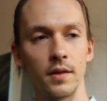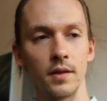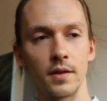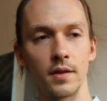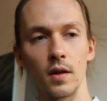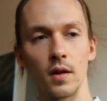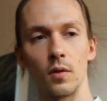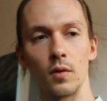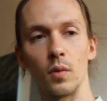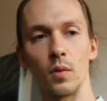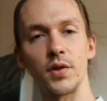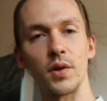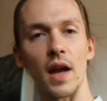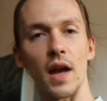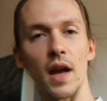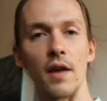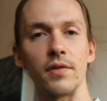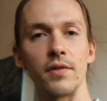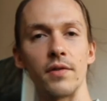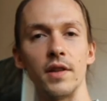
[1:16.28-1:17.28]
So once you
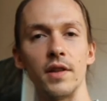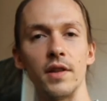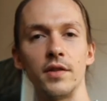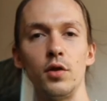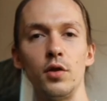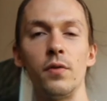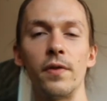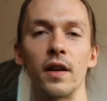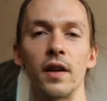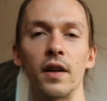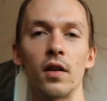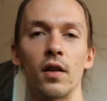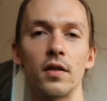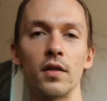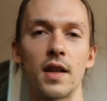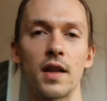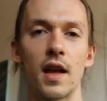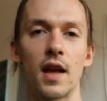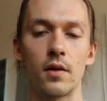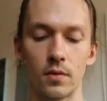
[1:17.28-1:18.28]
have these two fingers
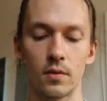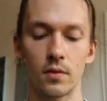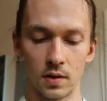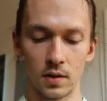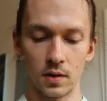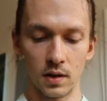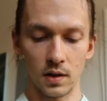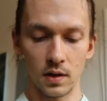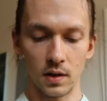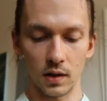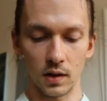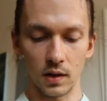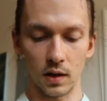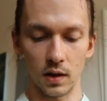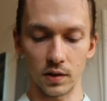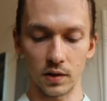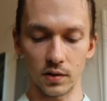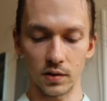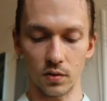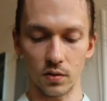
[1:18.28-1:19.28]
down, give
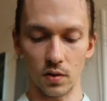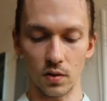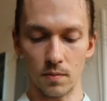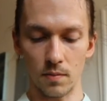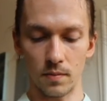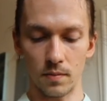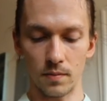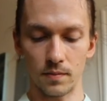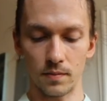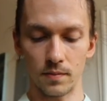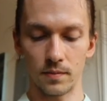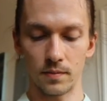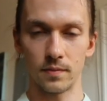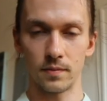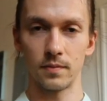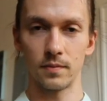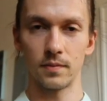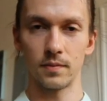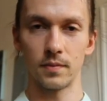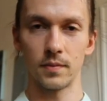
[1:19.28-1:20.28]
it a
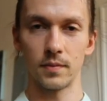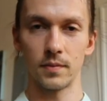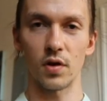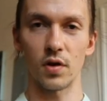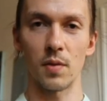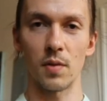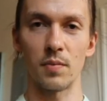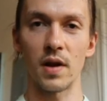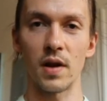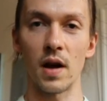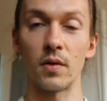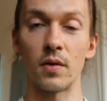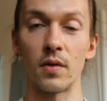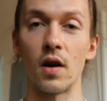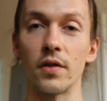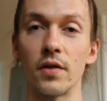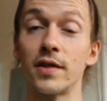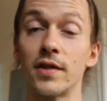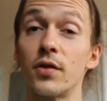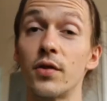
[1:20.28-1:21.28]
strum. Strum down
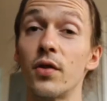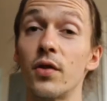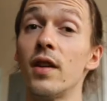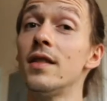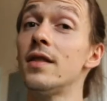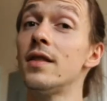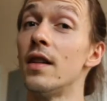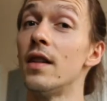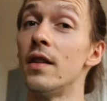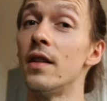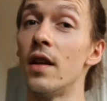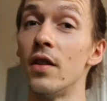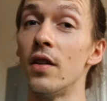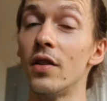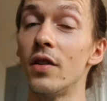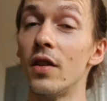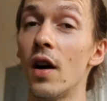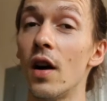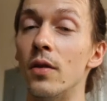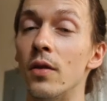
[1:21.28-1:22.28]
all the strings, and there
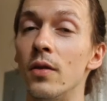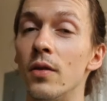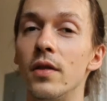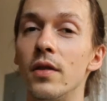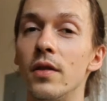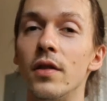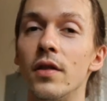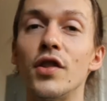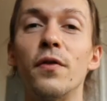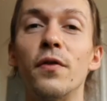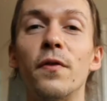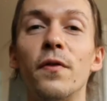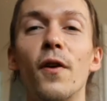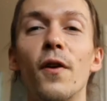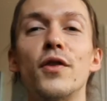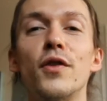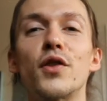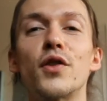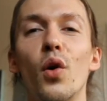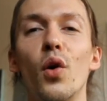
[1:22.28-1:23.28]
you go. There's your
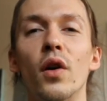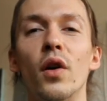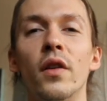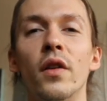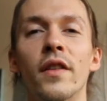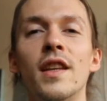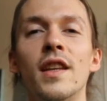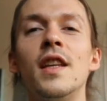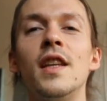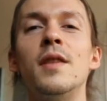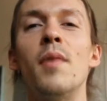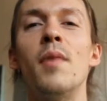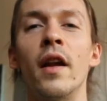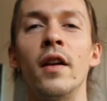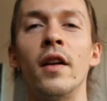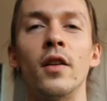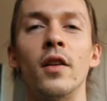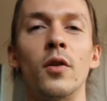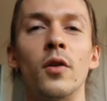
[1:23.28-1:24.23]
first chord, the E minor